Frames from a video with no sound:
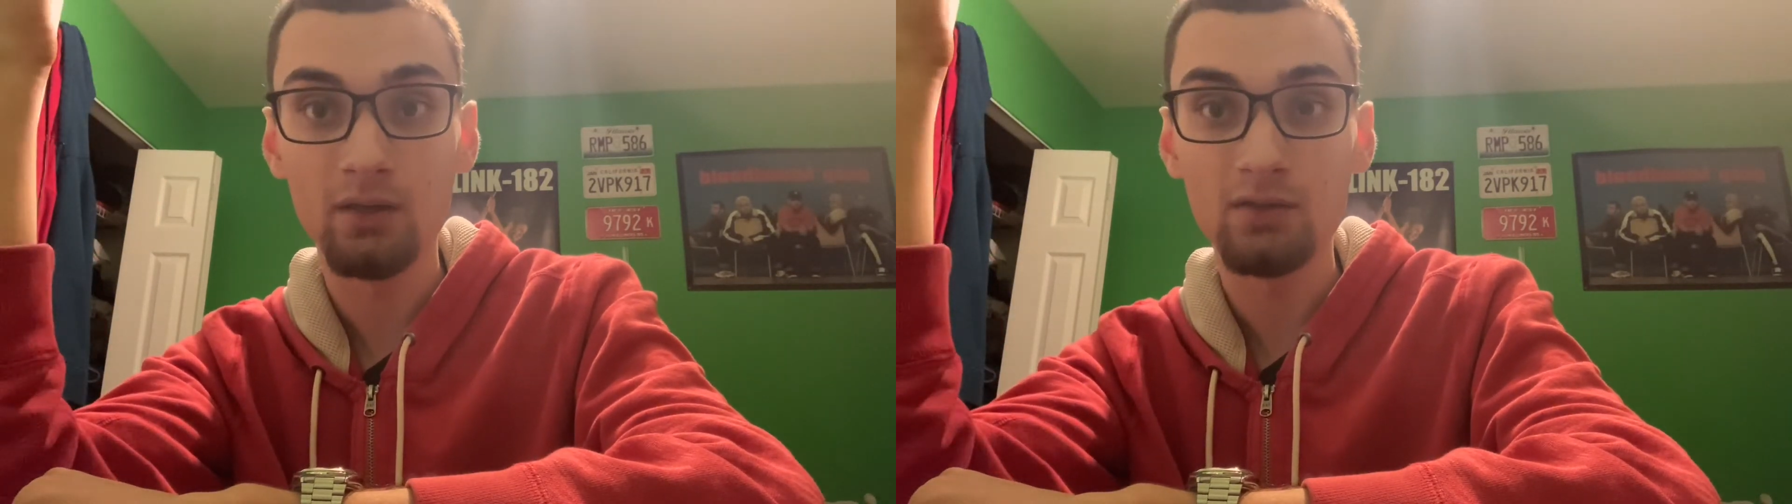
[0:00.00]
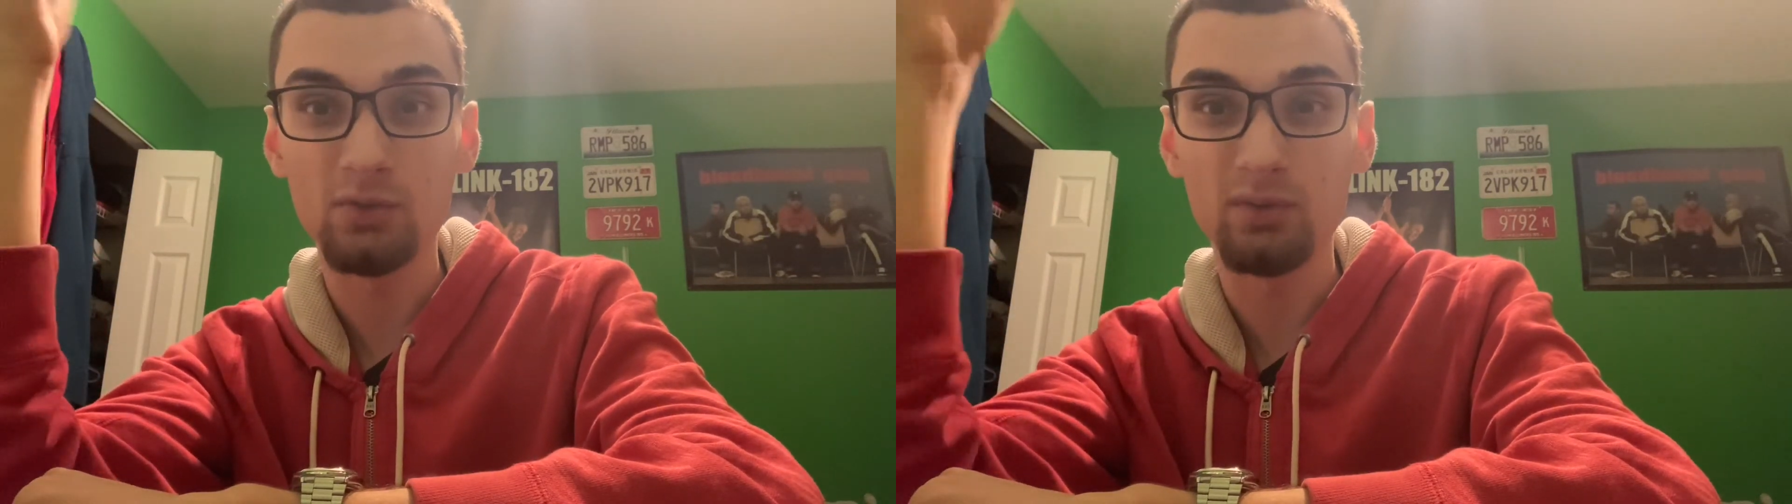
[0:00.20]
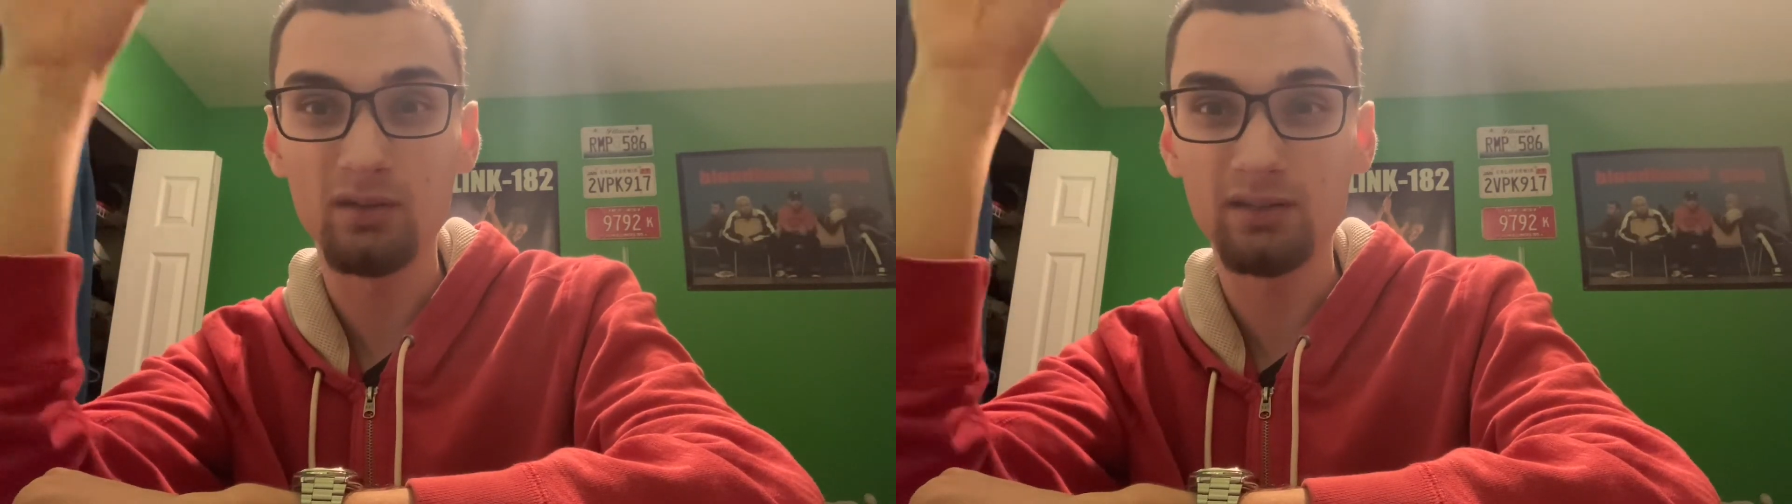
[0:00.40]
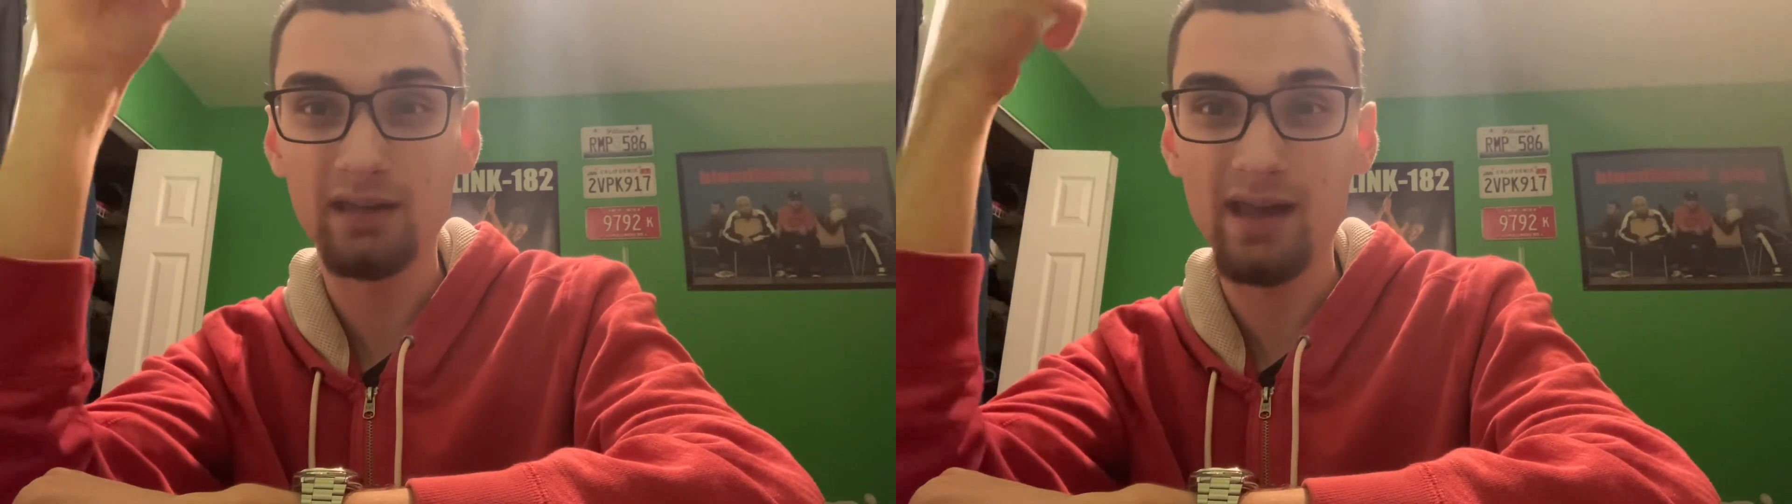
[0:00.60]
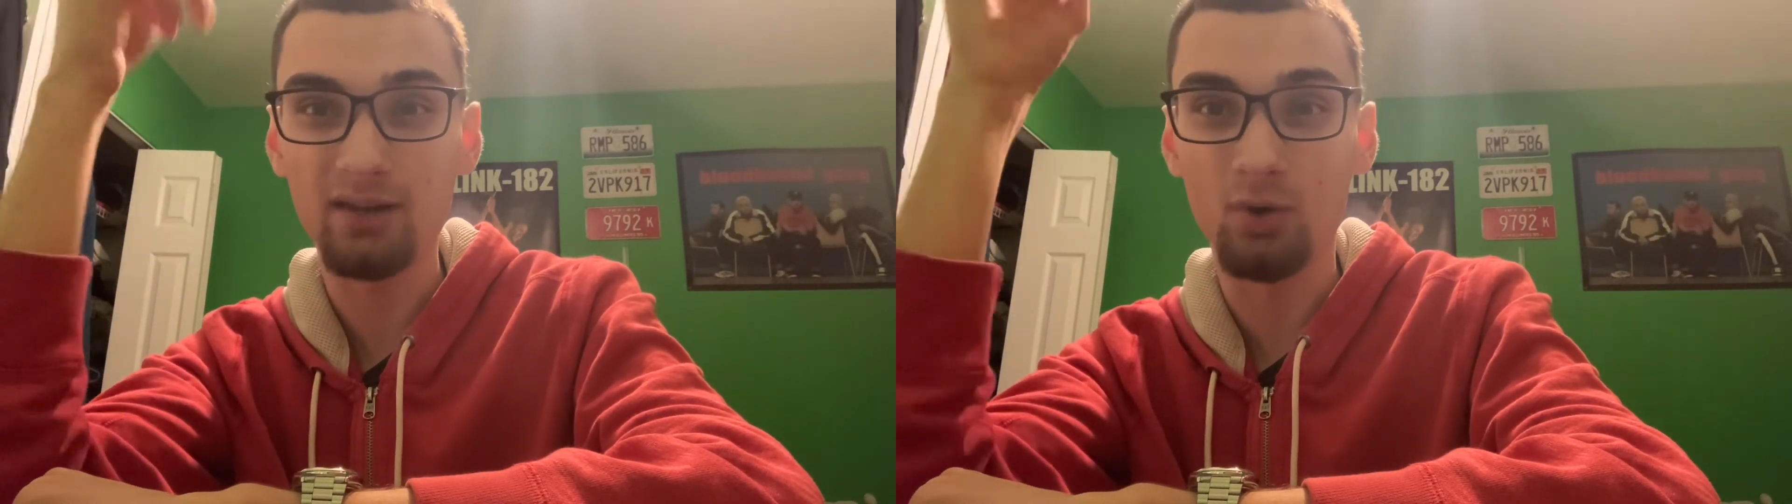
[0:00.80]
So it looked
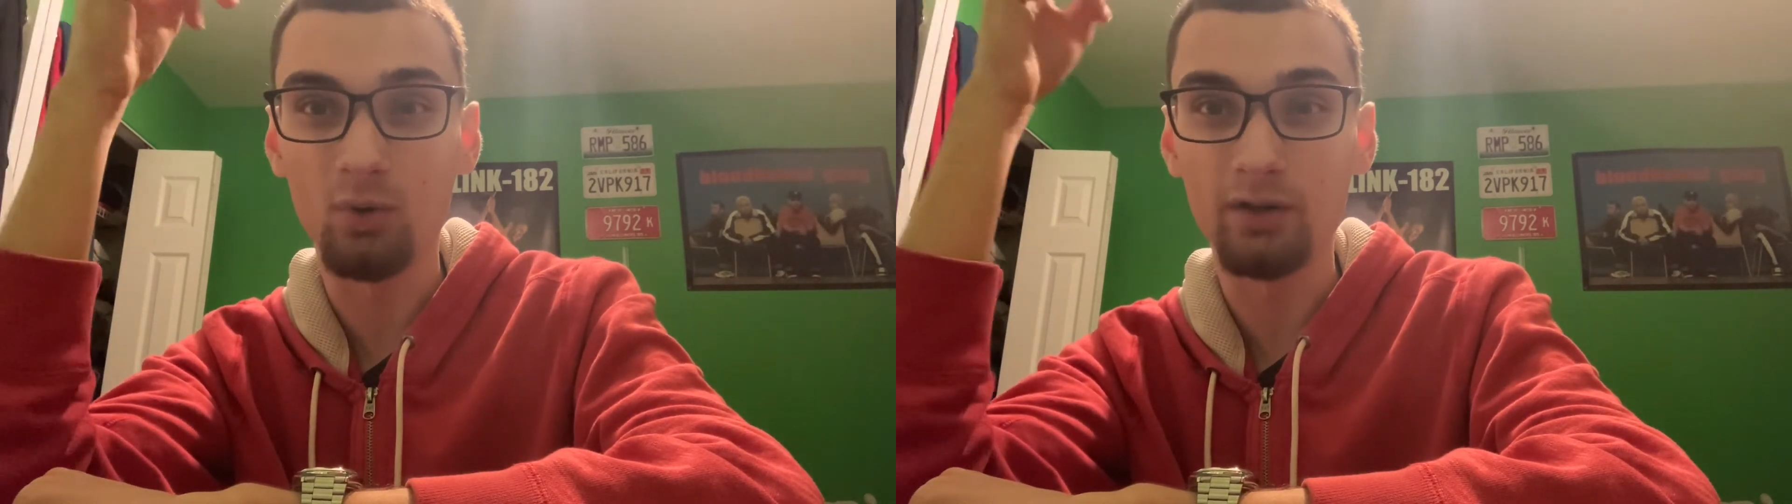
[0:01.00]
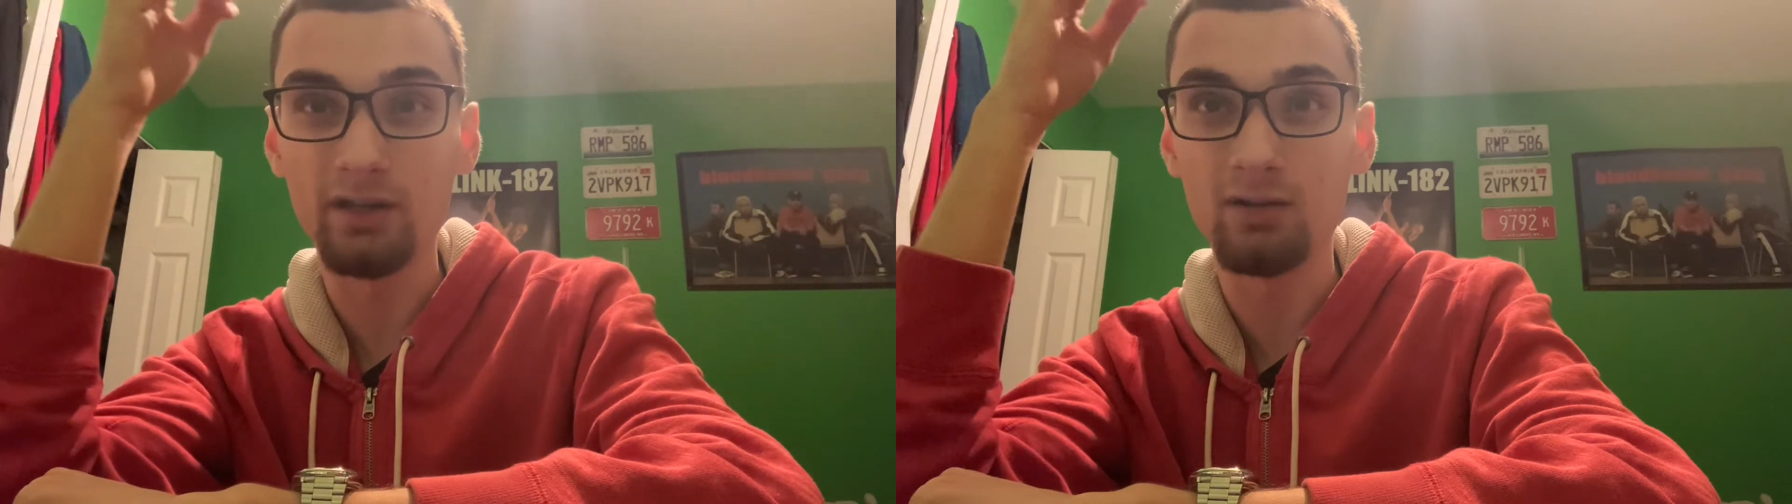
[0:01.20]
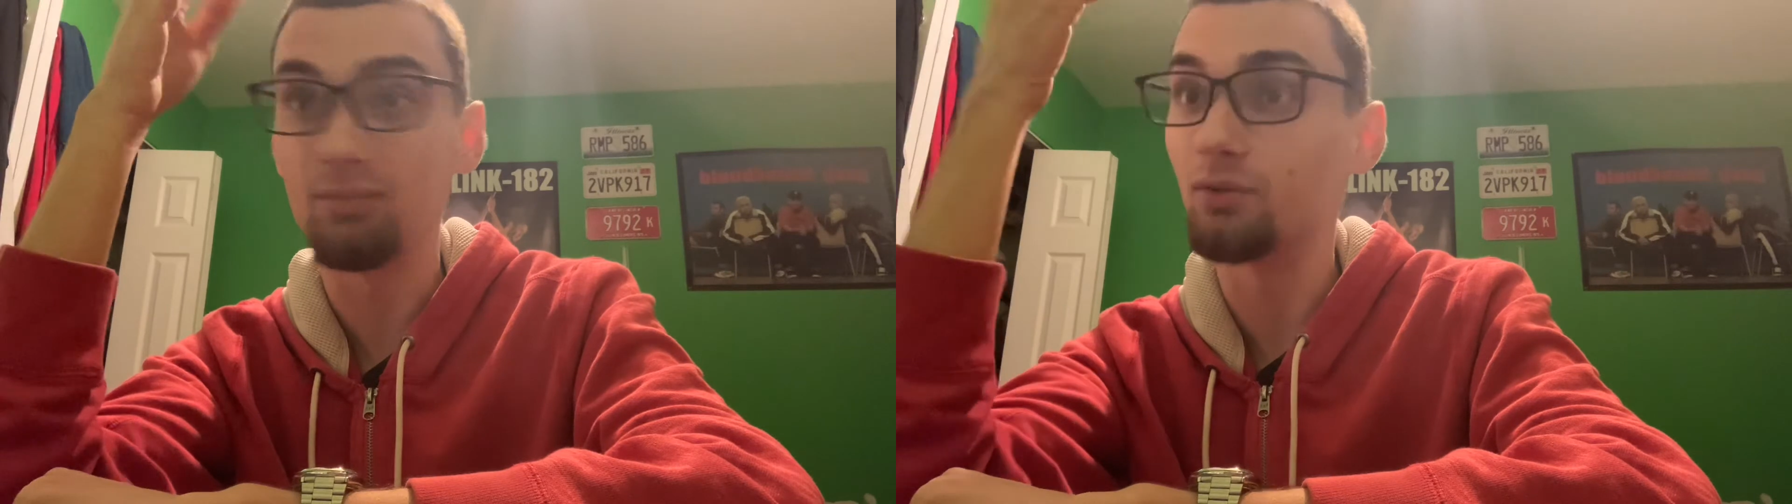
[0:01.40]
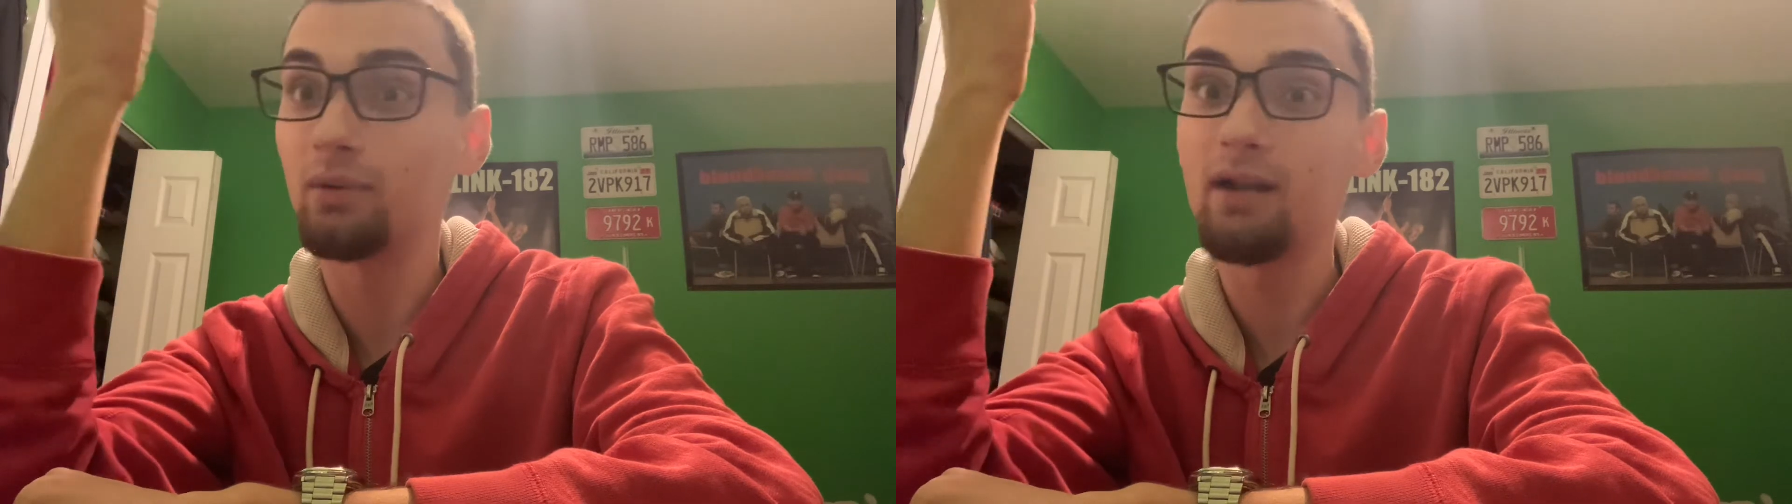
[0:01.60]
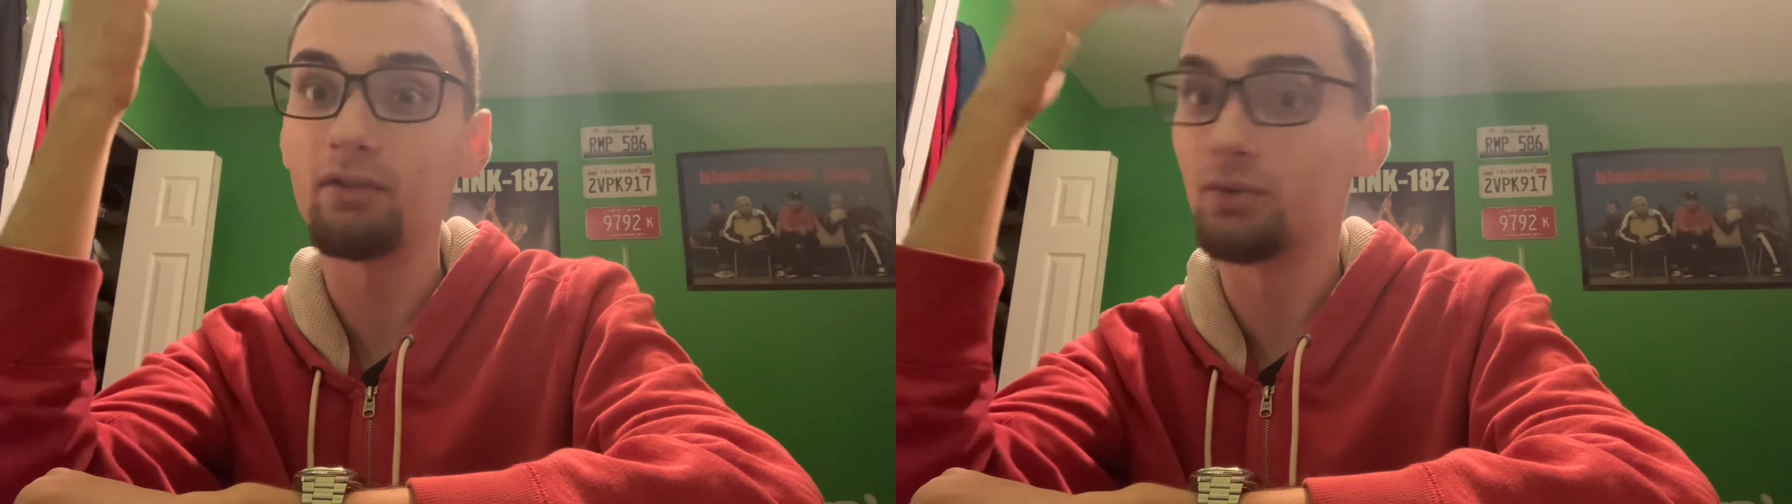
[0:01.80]
kind of cornier, but whatever.